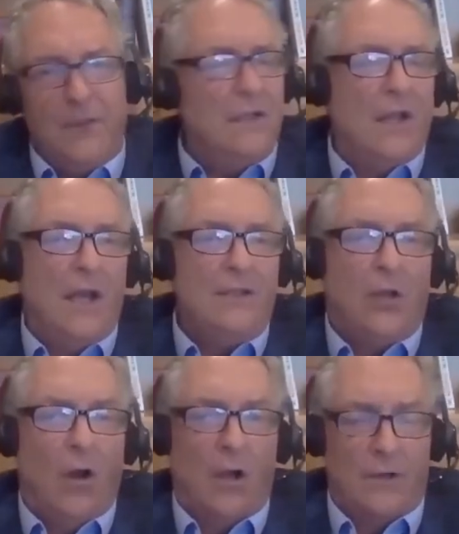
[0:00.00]
line
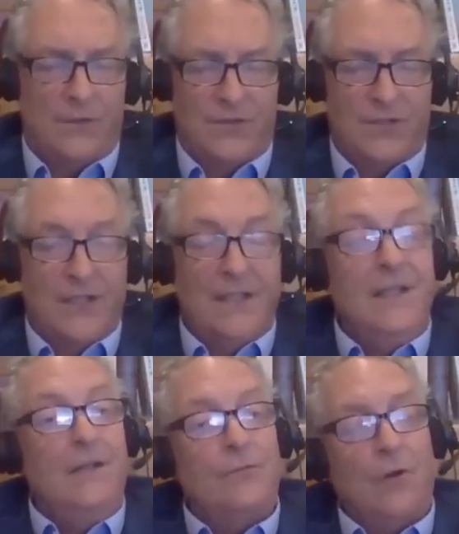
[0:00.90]
cars.
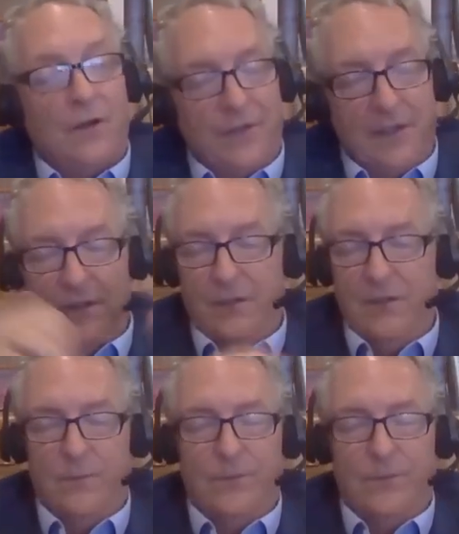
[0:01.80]
Wrong thing to do.